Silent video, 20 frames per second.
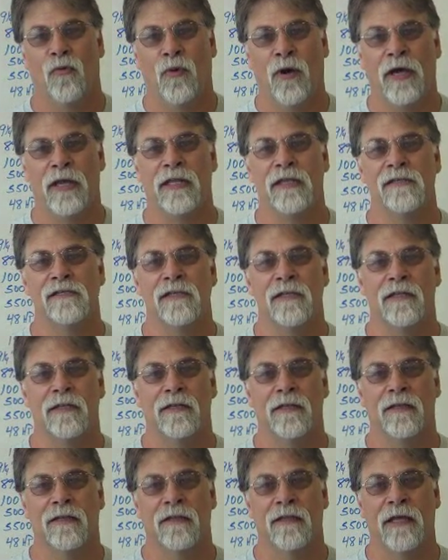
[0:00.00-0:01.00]
What is it
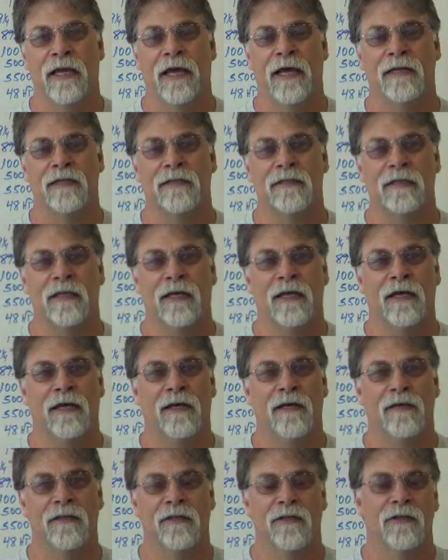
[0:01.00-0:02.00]
that,
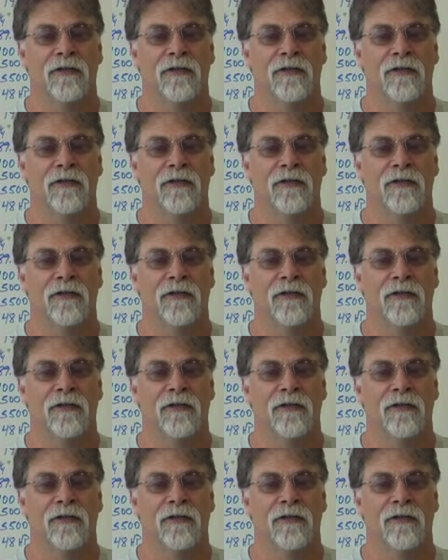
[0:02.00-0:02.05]
uh,